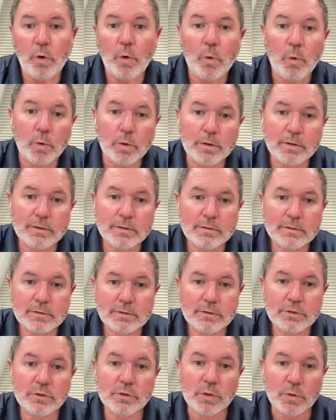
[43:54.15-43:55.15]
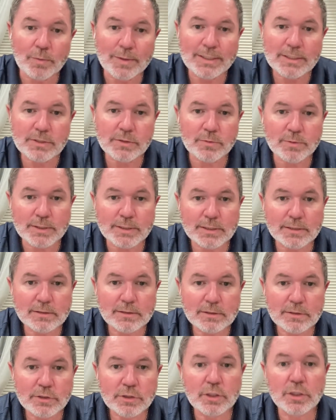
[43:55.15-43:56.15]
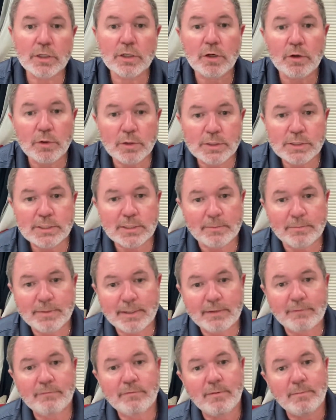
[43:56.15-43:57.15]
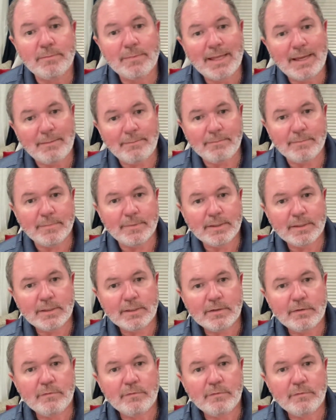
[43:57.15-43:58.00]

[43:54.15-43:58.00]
or you go into it to learn something from them